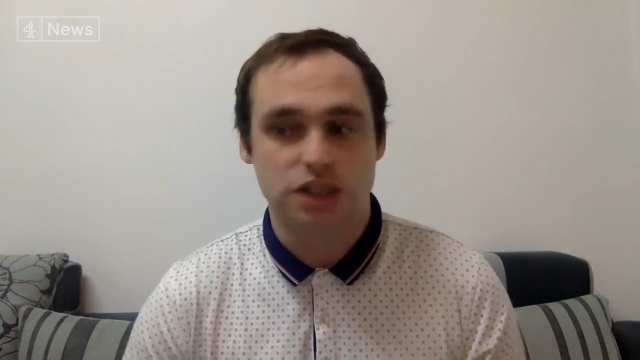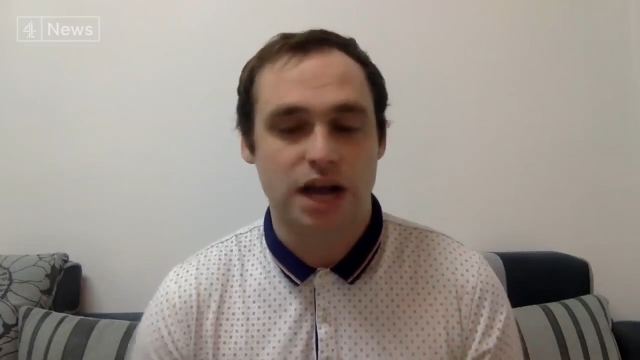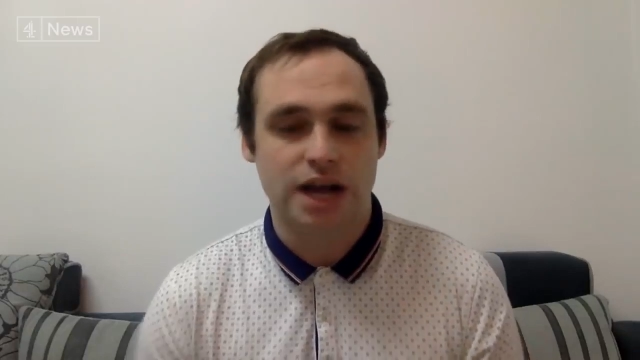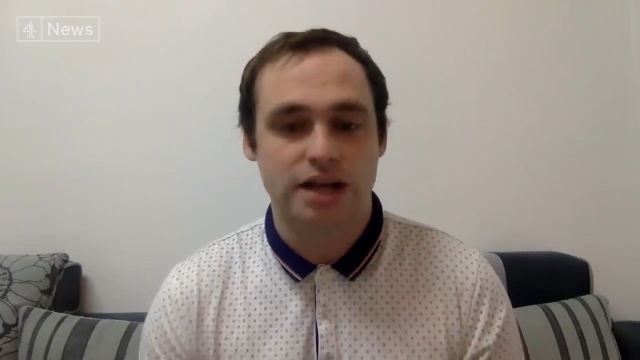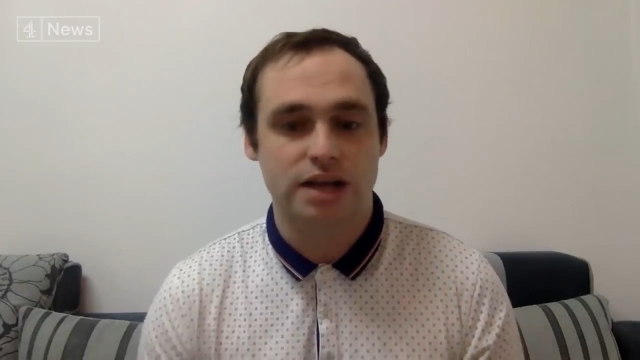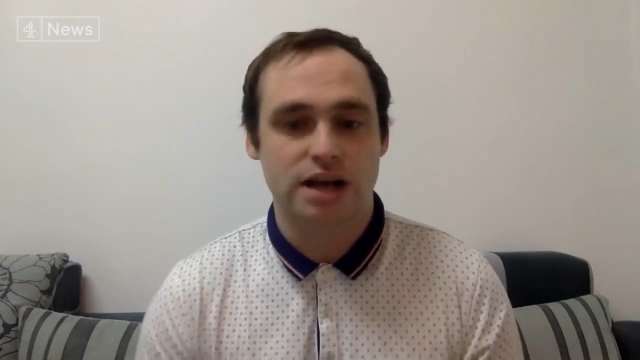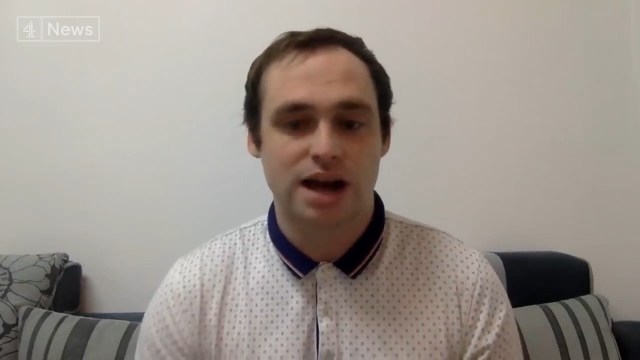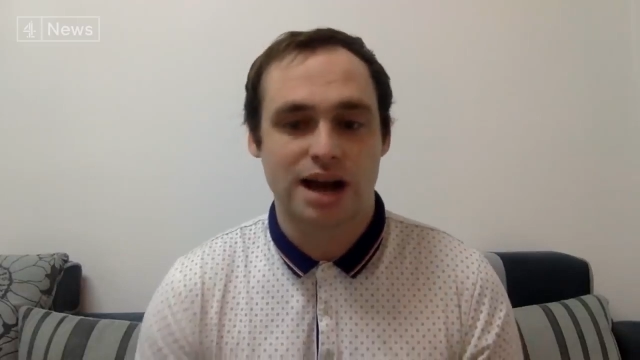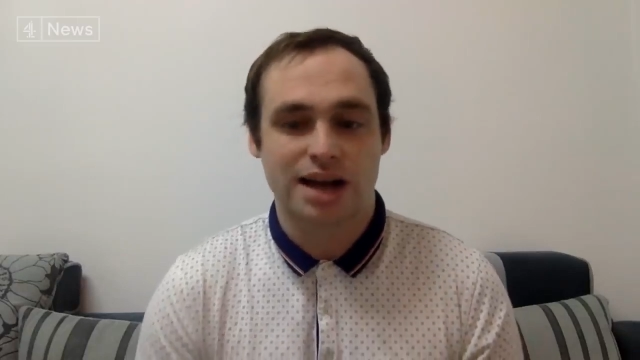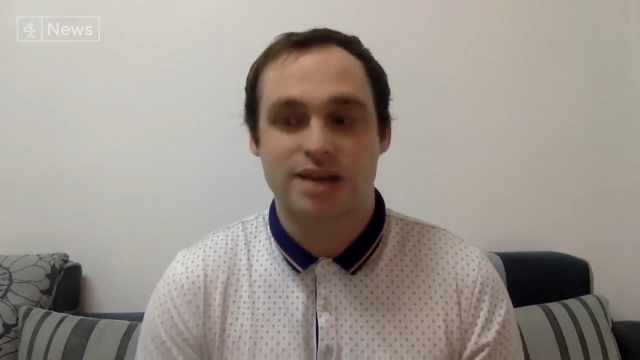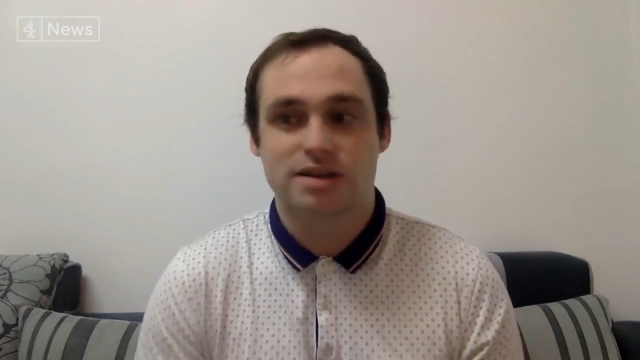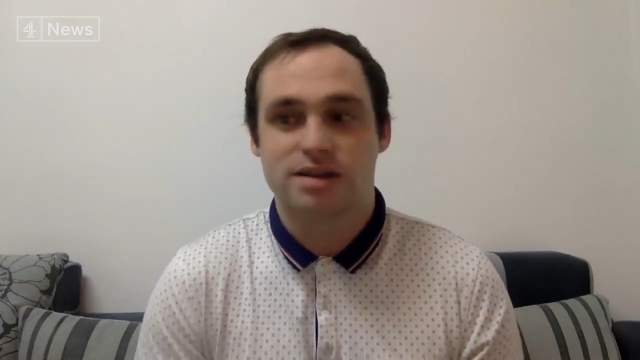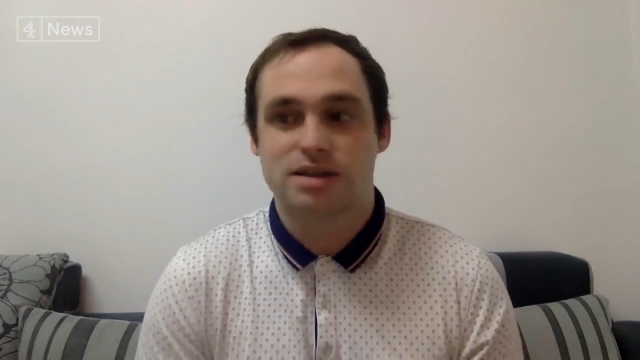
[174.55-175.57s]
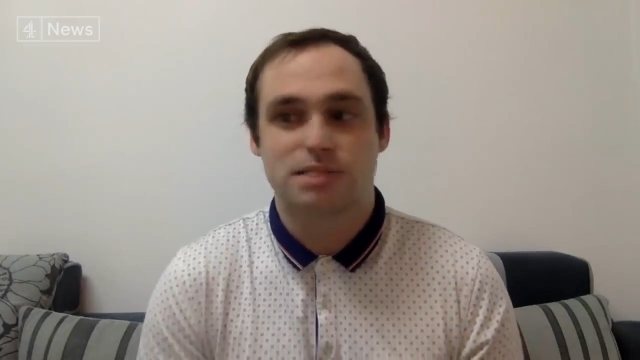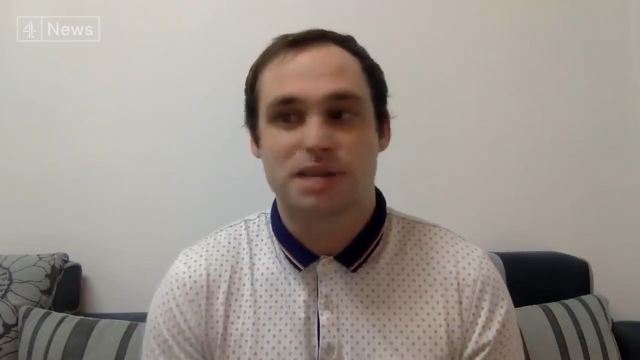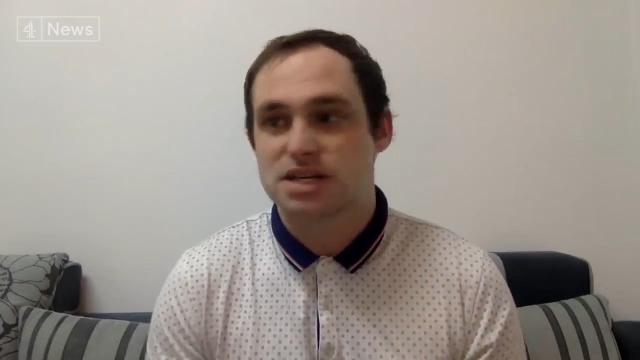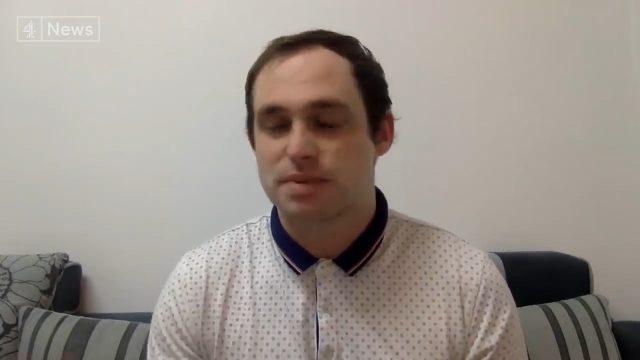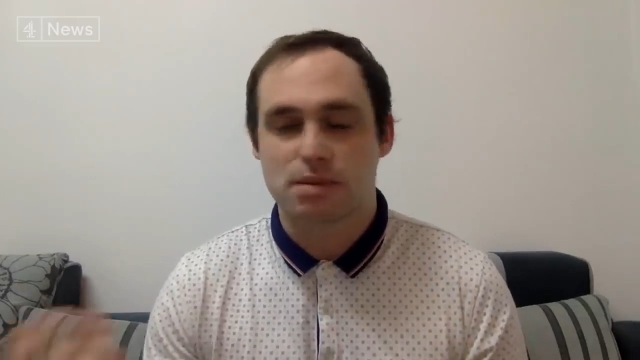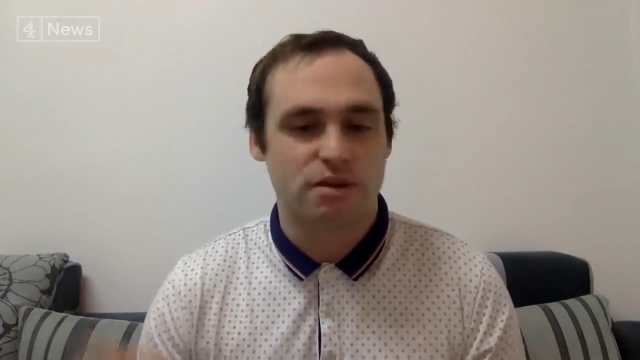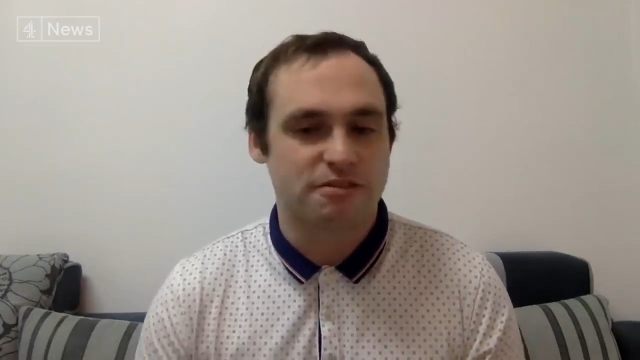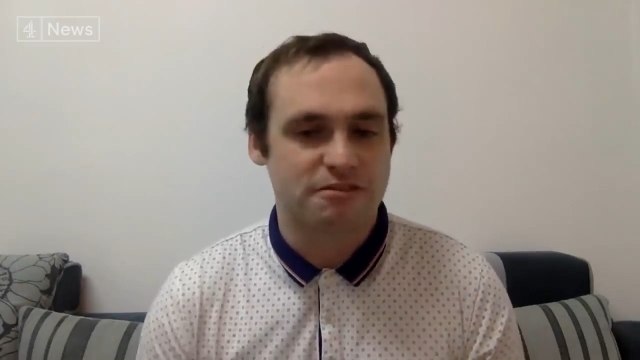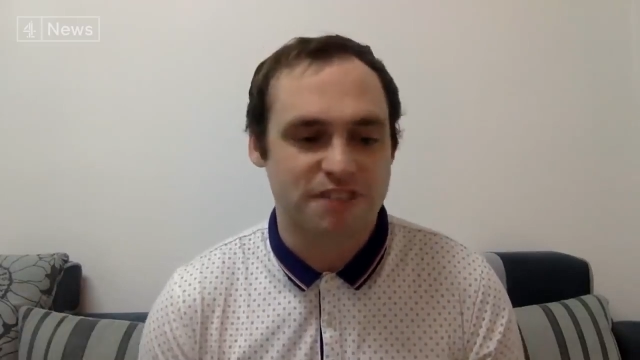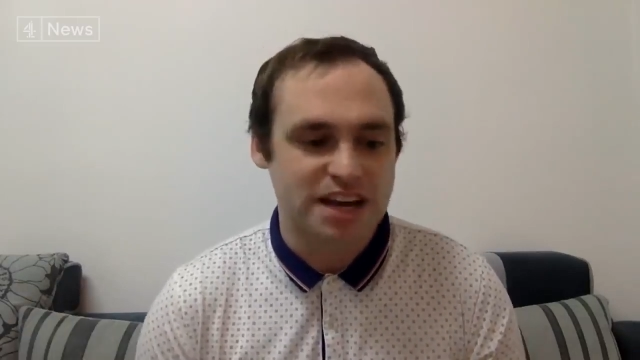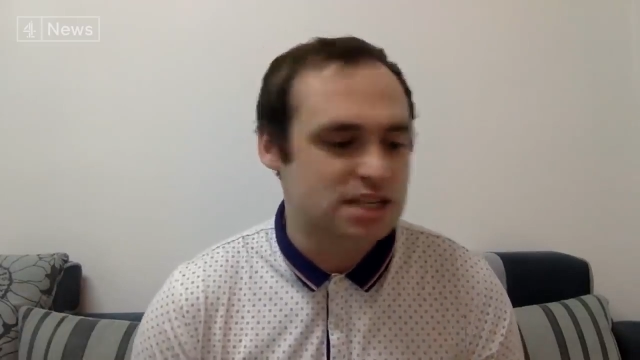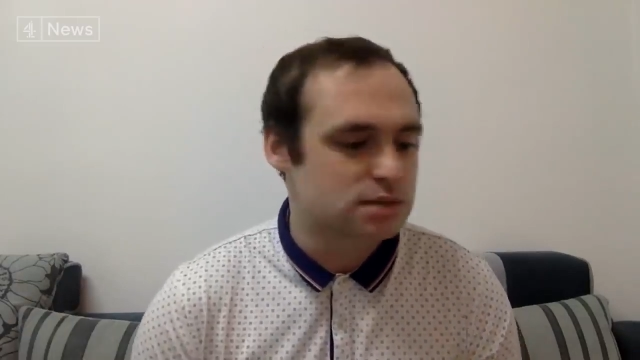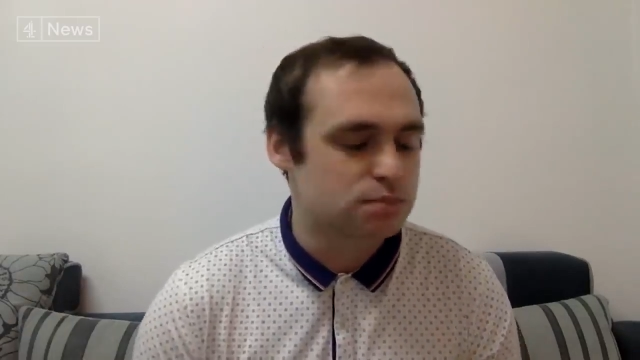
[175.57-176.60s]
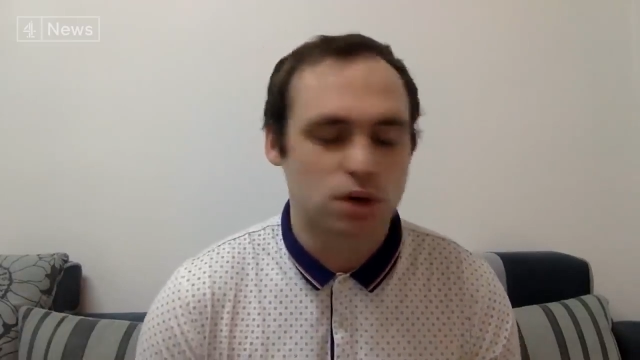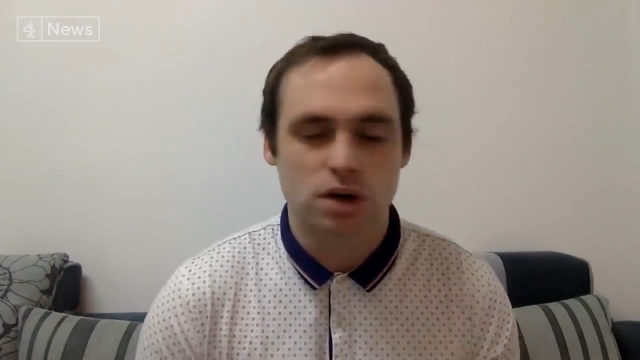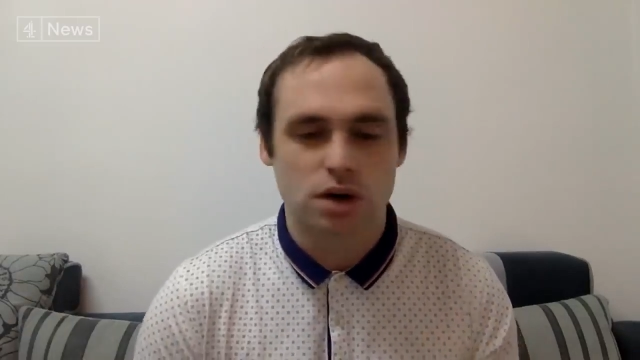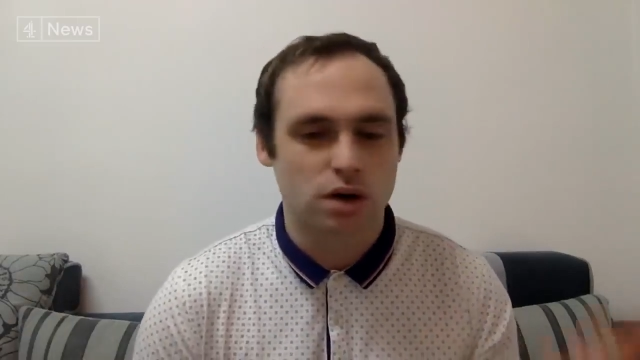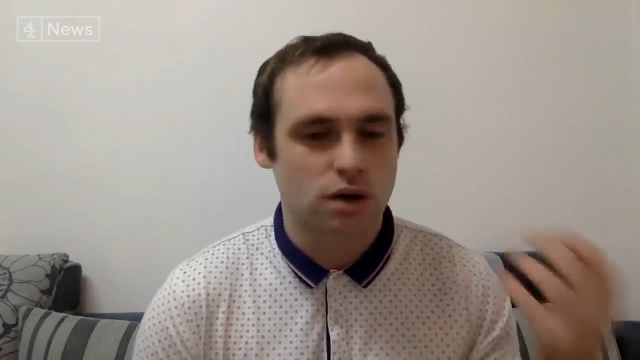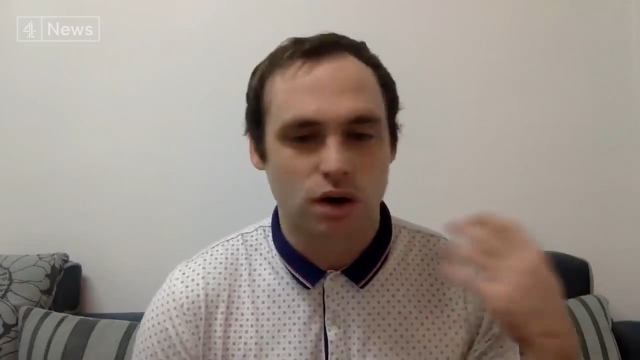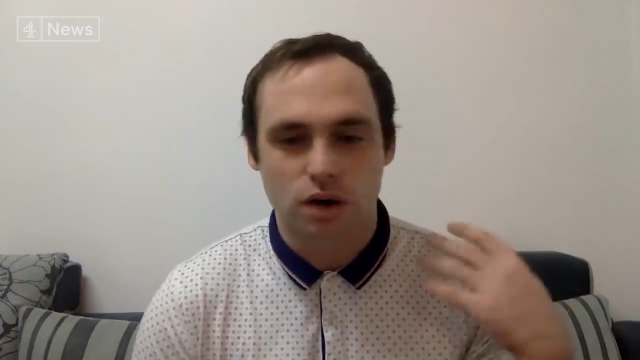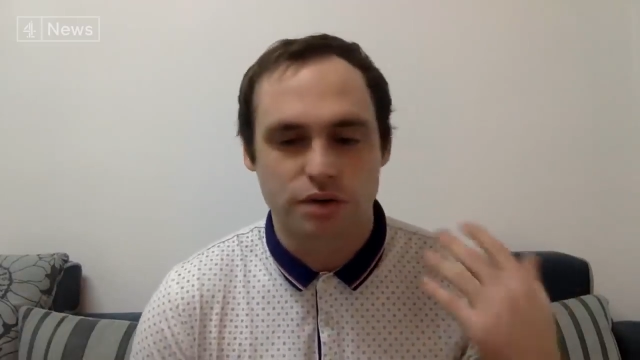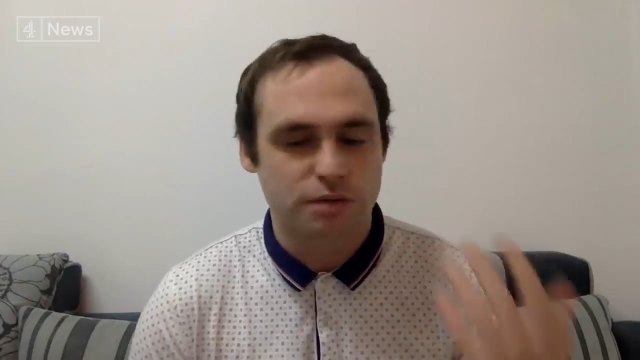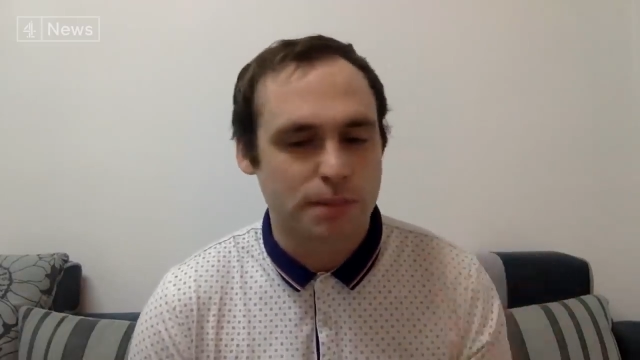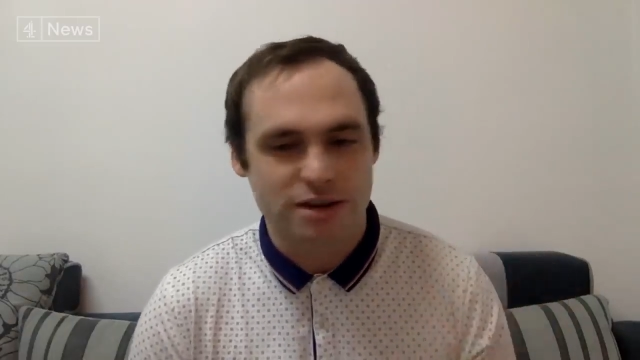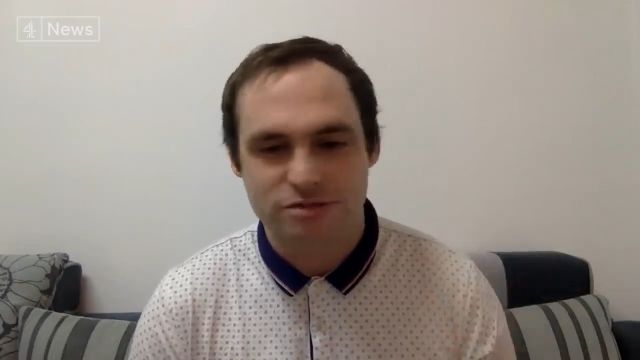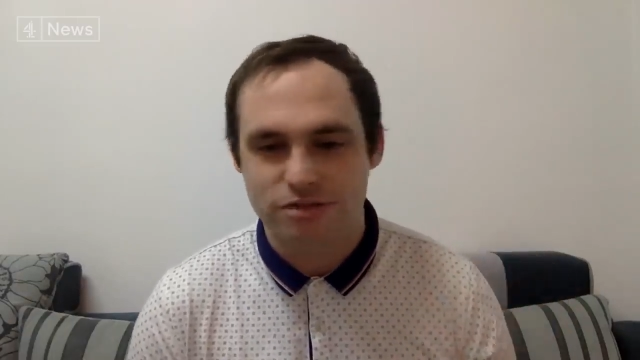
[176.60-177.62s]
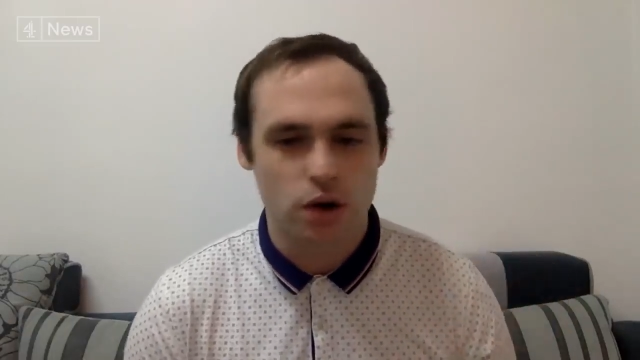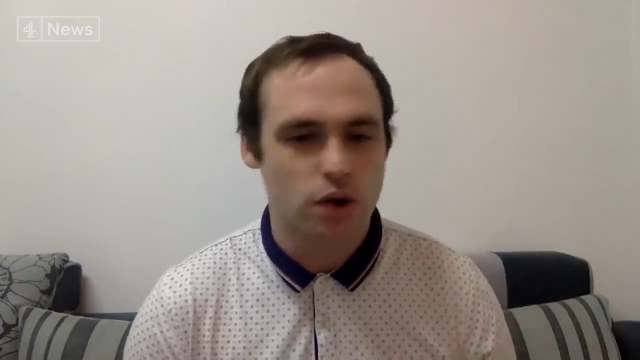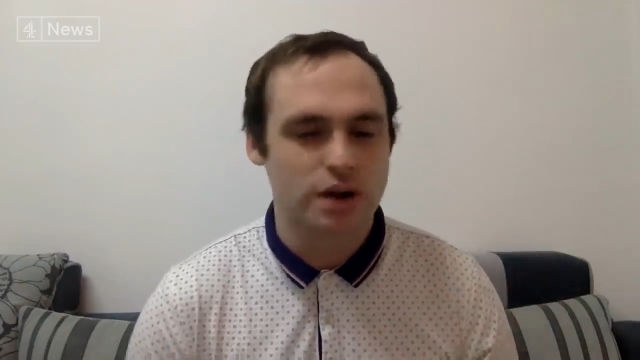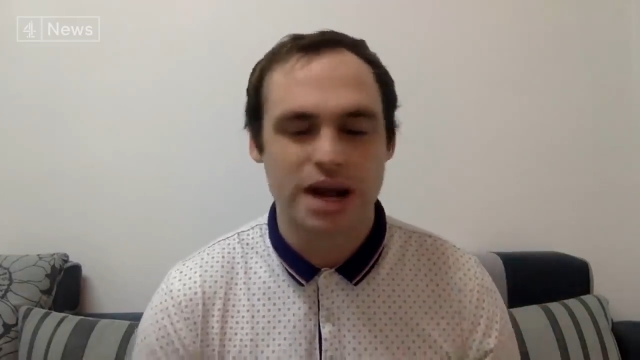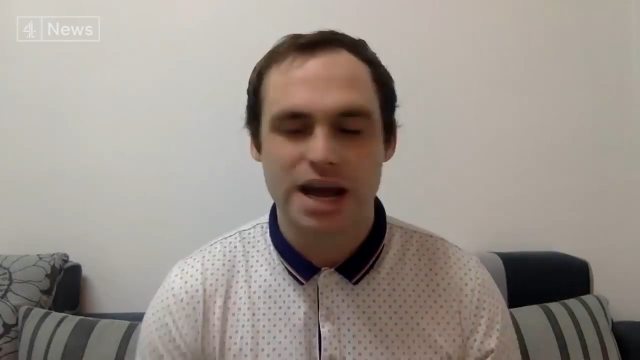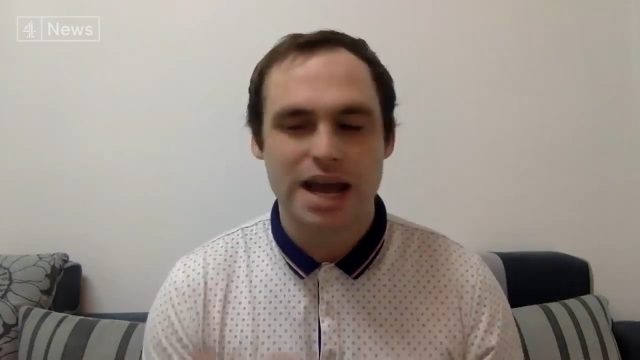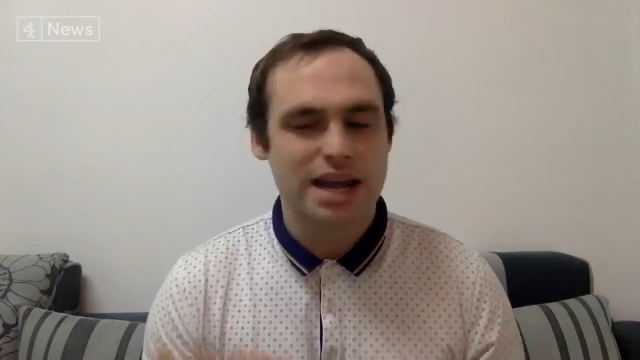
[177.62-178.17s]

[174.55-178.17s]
I can speak to people on Facebook, on my phone.